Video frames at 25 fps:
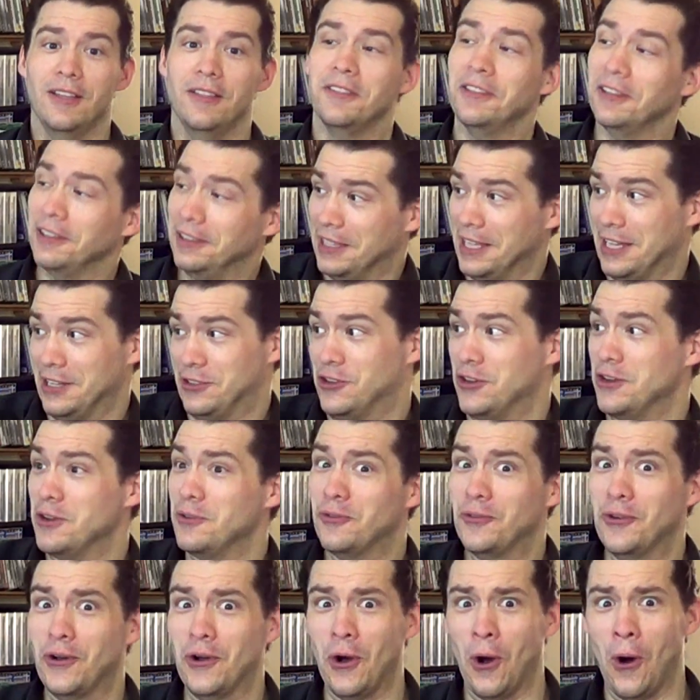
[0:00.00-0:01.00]
The Legend
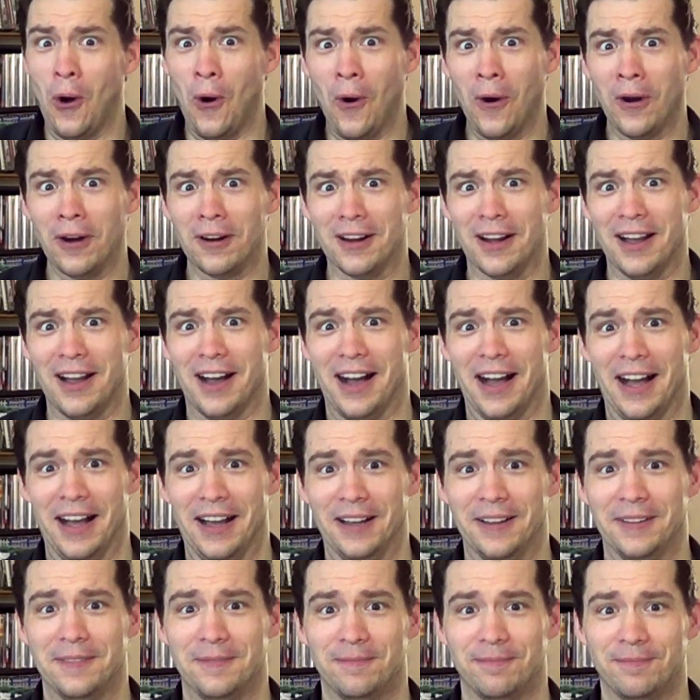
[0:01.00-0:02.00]
of Korra!